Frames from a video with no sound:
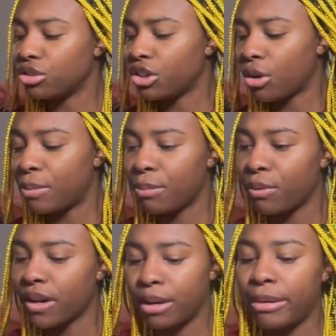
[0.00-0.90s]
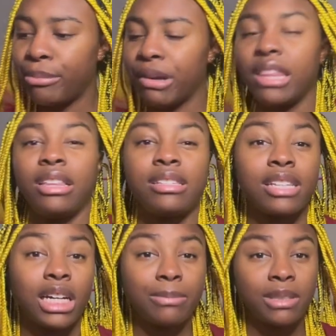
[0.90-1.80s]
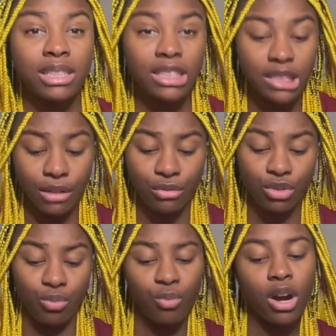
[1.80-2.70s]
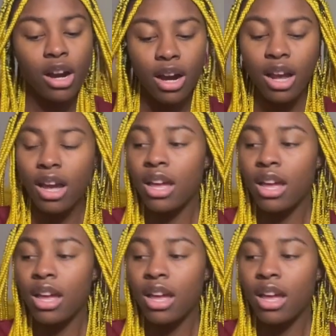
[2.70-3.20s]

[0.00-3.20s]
You know, people are going to be bringing these cups and stuff to work,